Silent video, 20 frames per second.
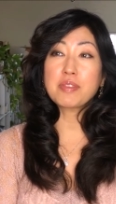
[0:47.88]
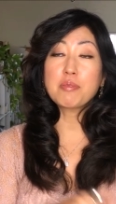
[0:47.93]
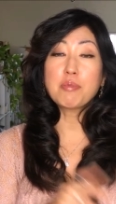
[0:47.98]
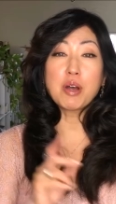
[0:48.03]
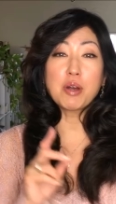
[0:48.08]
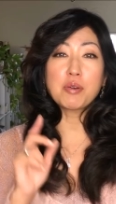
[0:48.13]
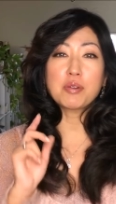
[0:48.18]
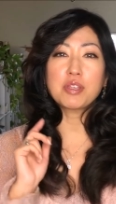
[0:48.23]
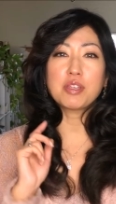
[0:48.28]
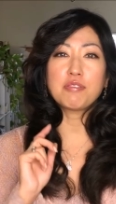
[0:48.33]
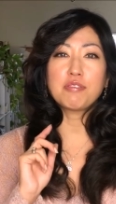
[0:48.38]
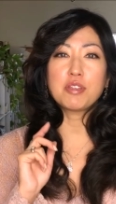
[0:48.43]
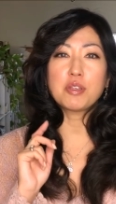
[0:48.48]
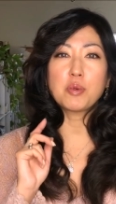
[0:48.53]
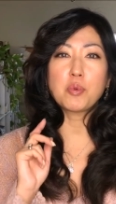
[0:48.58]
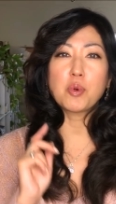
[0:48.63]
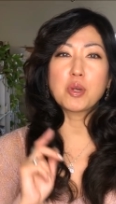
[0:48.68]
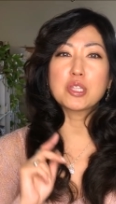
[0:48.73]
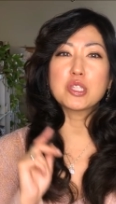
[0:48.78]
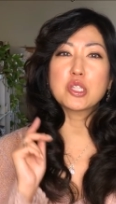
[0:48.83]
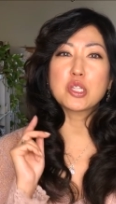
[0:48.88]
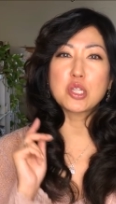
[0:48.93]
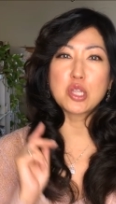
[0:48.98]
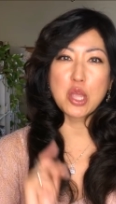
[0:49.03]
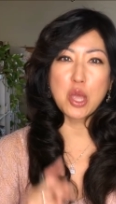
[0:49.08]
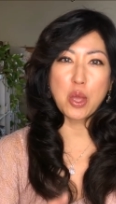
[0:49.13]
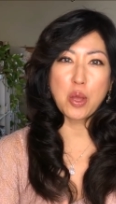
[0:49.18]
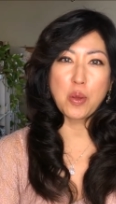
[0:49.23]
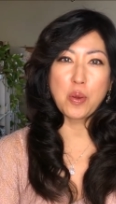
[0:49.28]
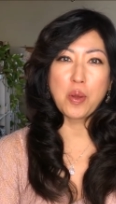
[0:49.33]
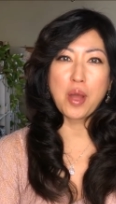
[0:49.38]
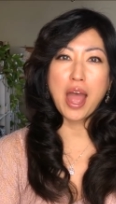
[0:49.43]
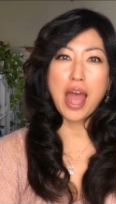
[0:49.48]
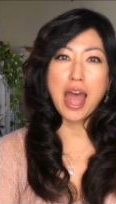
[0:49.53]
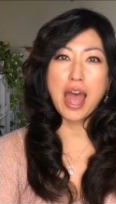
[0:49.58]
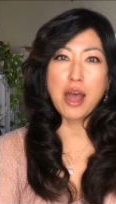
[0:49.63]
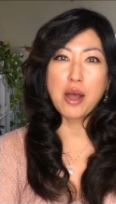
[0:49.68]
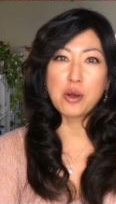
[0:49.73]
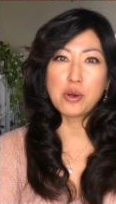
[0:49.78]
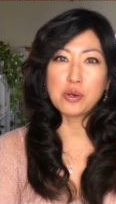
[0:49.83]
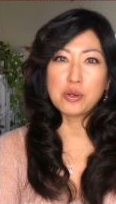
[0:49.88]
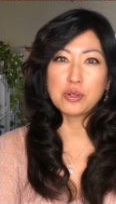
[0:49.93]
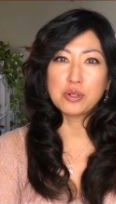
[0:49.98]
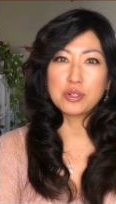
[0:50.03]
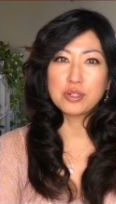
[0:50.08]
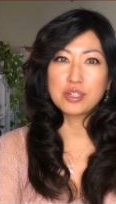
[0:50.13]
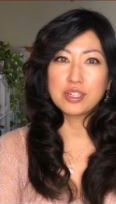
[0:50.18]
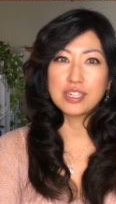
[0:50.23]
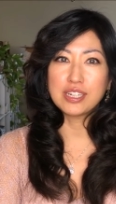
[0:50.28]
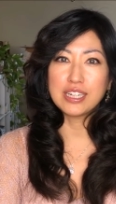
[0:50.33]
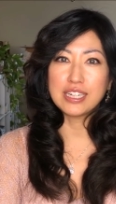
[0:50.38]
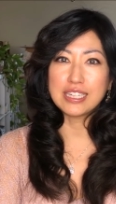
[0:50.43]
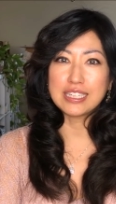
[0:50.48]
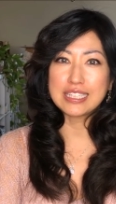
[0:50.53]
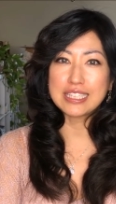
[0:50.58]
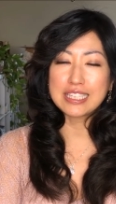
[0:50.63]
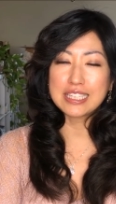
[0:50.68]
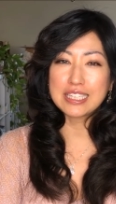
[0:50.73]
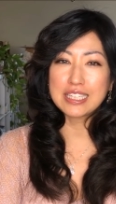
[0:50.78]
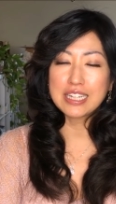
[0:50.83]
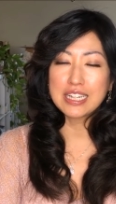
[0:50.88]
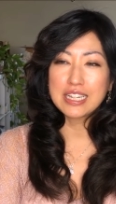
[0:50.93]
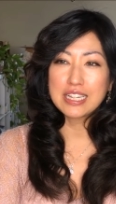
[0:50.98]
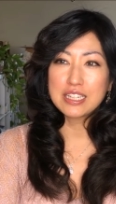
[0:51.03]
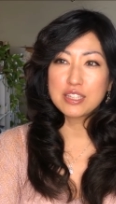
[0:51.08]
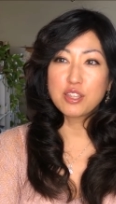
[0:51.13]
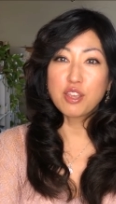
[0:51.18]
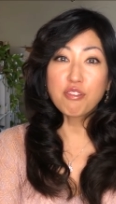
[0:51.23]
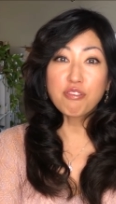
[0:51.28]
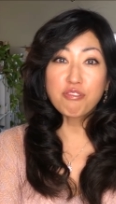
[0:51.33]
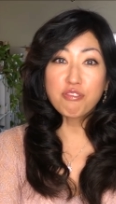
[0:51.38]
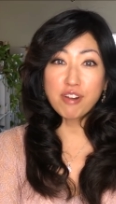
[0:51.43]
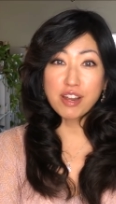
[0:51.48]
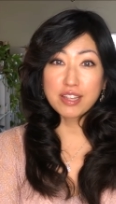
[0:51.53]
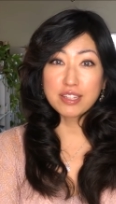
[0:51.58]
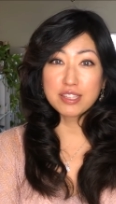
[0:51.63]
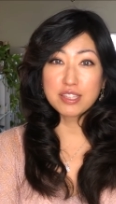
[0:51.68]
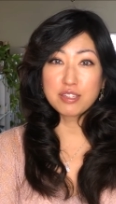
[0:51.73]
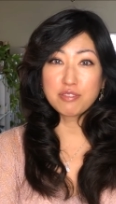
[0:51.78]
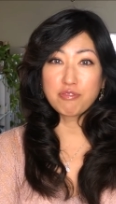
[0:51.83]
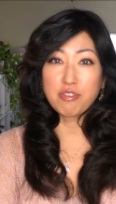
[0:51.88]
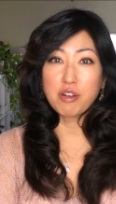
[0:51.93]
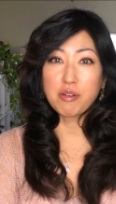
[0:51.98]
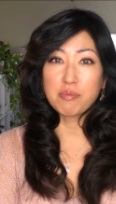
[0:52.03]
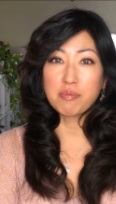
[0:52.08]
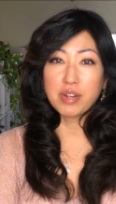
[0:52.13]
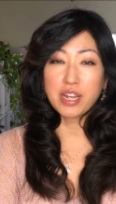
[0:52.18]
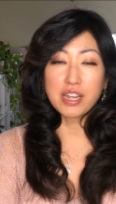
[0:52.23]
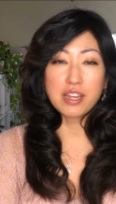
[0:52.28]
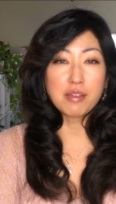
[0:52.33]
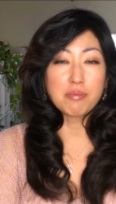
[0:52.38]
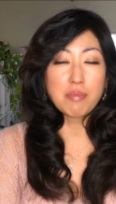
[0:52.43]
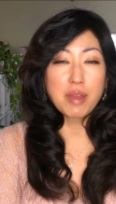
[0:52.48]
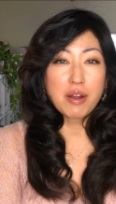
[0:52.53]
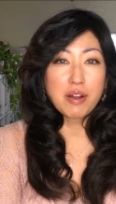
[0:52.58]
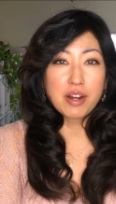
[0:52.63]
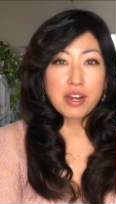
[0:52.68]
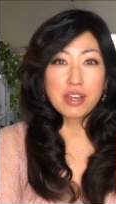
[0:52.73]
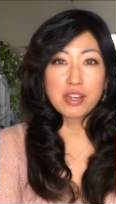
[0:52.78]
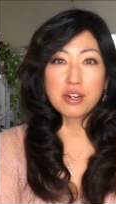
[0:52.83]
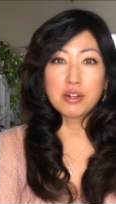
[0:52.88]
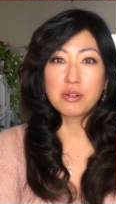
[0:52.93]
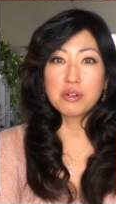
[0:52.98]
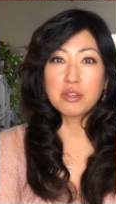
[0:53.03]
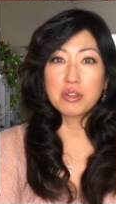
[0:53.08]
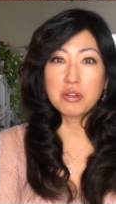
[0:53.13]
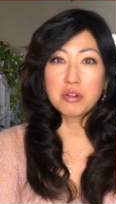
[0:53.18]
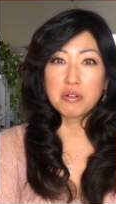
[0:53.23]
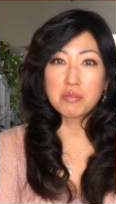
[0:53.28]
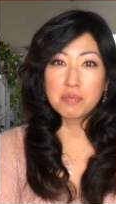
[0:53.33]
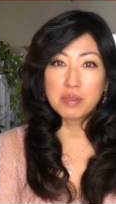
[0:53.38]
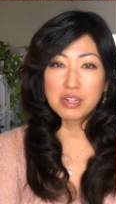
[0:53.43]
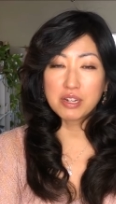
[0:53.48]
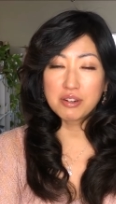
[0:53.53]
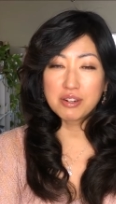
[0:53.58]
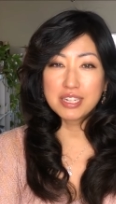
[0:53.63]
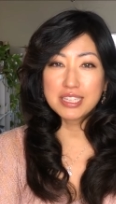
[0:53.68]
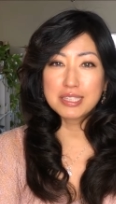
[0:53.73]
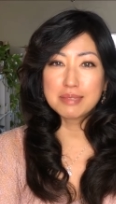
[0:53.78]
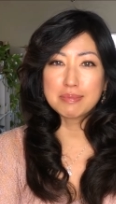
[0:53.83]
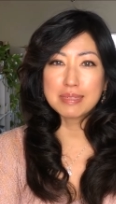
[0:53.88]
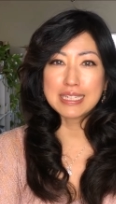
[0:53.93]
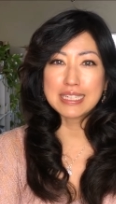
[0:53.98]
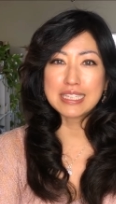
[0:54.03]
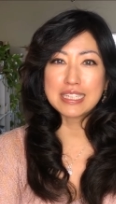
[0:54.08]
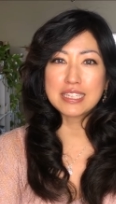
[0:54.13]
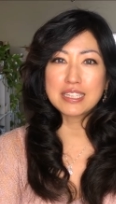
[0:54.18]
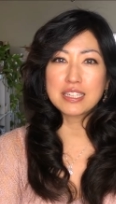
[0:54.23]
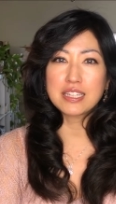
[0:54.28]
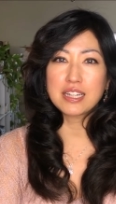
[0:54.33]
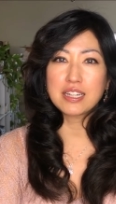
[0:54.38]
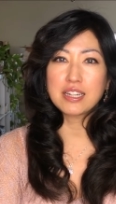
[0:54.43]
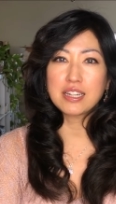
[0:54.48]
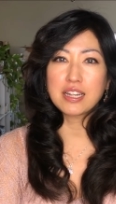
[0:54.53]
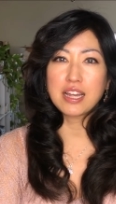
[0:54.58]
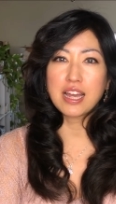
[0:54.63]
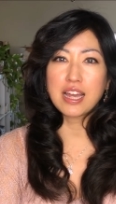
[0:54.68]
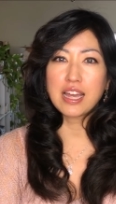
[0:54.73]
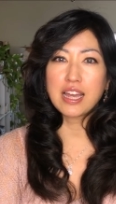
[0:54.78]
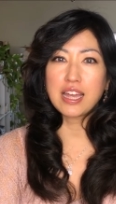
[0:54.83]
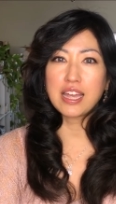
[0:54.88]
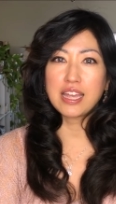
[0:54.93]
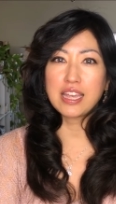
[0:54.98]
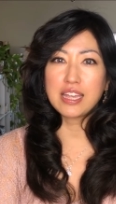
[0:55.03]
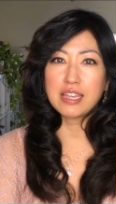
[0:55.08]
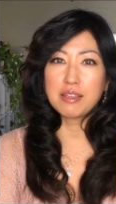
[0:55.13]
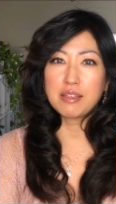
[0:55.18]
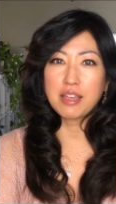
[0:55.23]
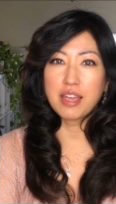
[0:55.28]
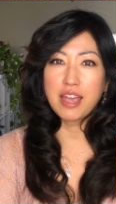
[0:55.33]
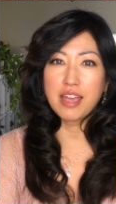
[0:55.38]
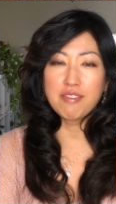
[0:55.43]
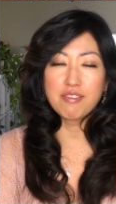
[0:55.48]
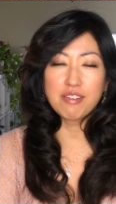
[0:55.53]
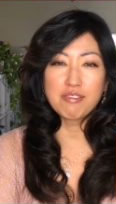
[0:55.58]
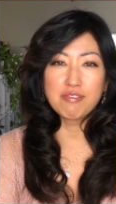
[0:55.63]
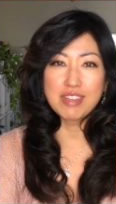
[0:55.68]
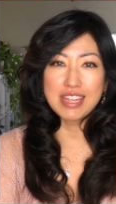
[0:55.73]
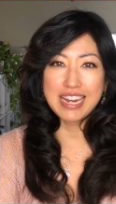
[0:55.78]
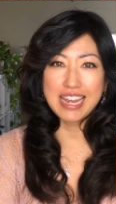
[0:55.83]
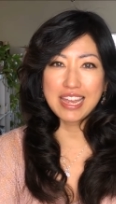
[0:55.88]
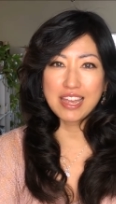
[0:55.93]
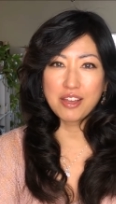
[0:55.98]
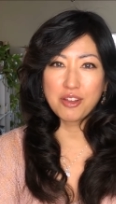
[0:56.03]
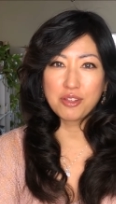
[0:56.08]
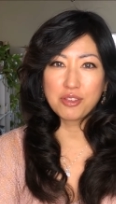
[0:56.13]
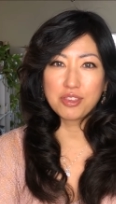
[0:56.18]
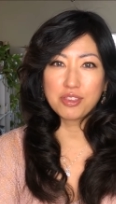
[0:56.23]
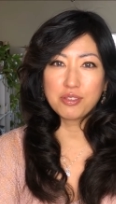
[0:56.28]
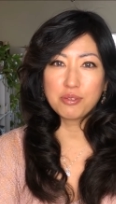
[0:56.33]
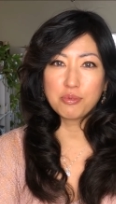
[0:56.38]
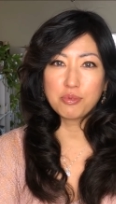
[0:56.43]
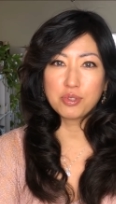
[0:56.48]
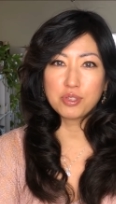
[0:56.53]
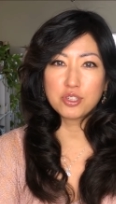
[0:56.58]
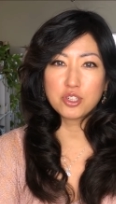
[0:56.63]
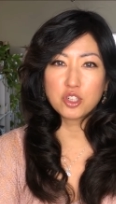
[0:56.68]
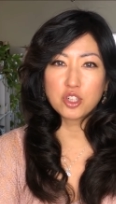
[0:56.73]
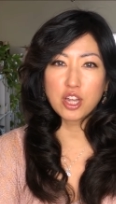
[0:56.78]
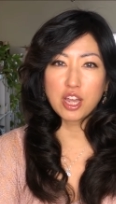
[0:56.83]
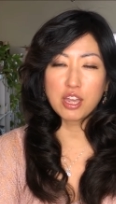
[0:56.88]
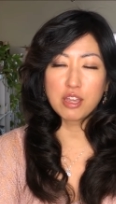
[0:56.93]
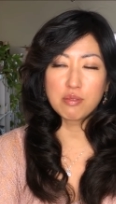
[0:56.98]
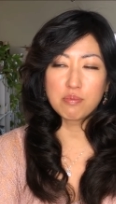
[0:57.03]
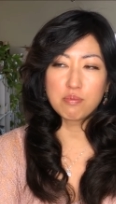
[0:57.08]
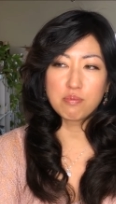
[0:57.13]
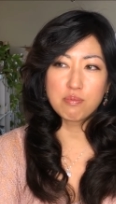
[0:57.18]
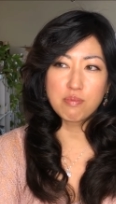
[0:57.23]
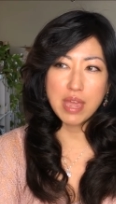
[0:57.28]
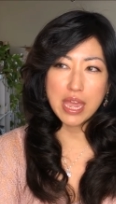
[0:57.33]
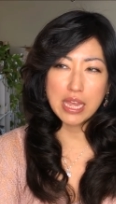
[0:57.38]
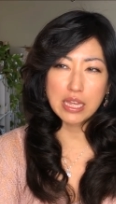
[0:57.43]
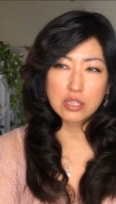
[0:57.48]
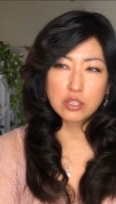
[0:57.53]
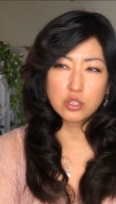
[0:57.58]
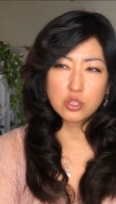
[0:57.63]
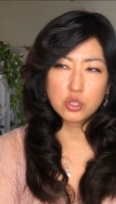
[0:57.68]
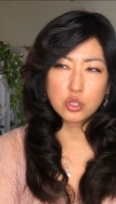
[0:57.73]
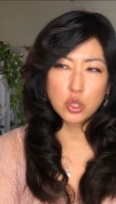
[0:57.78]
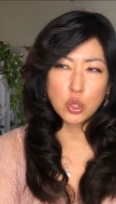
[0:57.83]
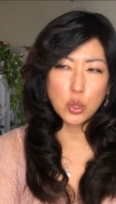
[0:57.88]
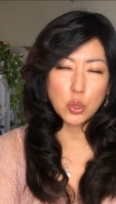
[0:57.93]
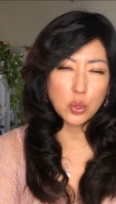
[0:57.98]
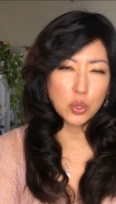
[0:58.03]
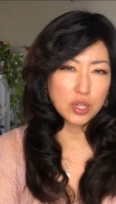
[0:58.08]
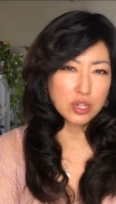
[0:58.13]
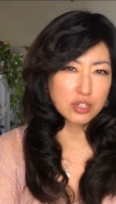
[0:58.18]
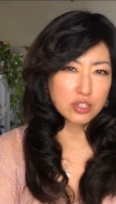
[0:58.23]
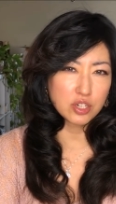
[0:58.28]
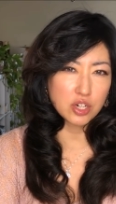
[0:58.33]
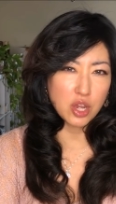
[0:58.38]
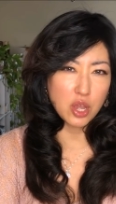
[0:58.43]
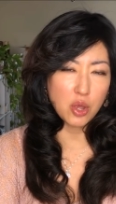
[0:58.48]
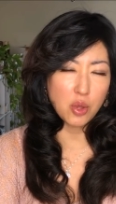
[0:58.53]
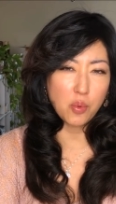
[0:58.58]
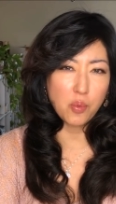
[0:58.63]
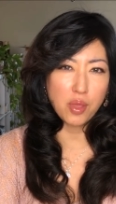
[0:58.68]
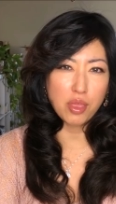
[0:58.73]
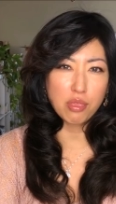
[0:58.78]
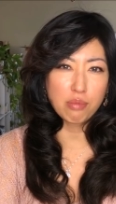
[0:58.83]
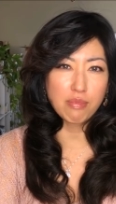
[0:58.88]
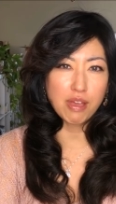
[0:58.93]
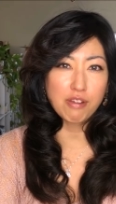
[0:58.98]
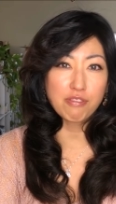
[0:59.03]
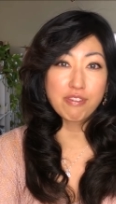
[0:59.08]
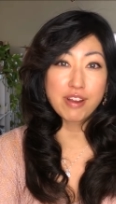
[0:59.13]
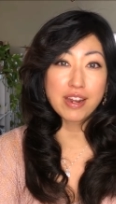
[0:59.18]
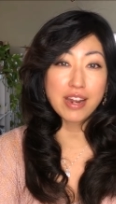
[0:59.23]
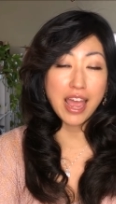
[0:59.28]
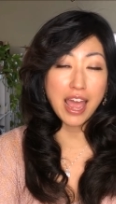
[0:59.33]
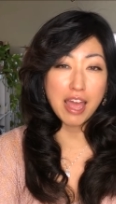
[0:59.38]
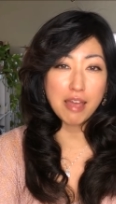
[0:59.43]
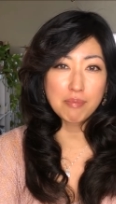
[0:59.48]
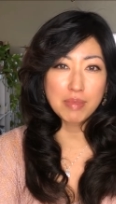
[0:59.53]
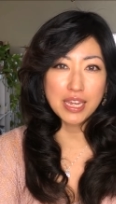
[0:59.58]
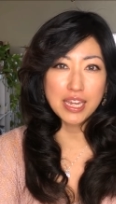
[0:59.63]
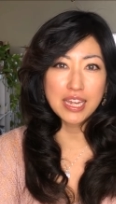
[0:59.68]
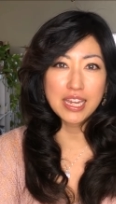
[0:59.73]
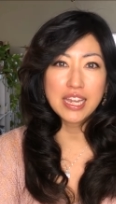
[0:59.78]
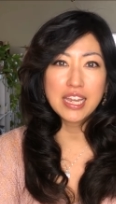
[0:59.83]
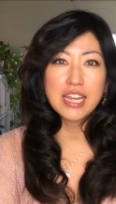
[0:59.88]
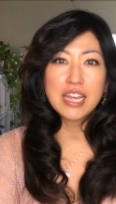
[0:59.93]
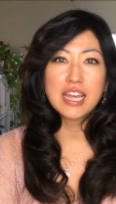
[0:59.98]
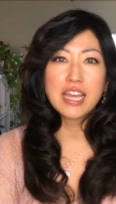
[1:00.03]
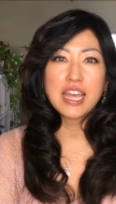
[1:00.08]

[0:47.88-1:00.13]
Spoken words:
well, if you want to know how it's different from like American or European Christmas, I have a video which I made 2 years ago with my friend Ami,